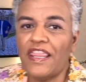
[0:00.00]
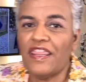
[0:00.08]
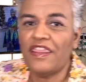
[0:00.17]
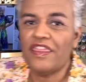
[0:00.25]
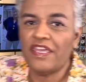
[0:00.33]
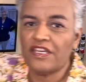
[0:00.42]

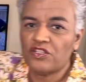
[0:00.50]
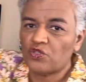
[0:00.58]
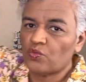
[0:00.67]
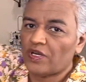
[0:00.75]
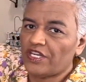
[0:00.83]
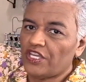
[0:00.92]
this
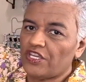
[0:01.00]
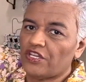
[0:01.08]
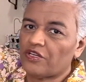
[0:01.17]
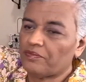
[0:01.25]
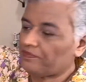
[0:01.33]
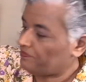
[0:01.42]
one
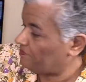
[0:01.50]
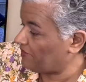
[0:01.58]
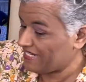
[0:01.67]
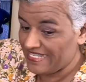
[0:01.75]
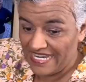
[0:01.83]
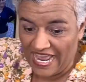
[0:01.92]
here,
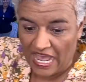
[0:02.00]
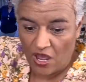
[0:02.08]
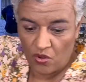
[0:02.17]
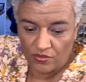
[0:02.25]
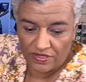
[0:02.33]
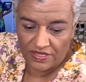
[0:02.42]
but
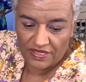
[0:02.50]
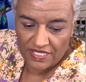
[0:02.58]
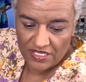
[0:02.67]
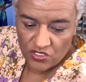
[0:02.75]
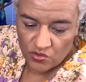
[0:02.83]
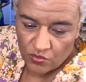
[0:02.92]
now
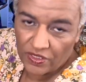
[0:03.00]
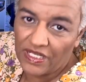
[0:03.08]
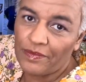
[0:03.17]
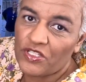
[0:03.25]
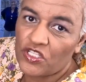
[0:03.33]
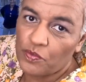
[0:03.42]
this one, let
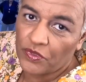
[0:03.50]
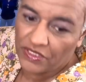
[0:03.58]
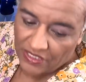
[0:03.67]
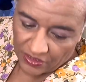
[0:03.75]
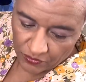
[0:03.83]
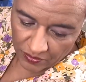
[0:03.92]
me just put the
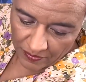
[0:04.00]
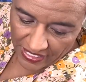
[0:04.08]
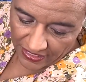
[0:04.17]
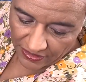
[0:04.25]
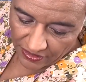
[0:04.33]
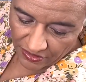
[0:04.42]
other one
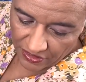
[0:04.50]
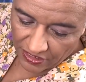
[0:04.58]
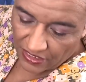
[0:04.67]
back here.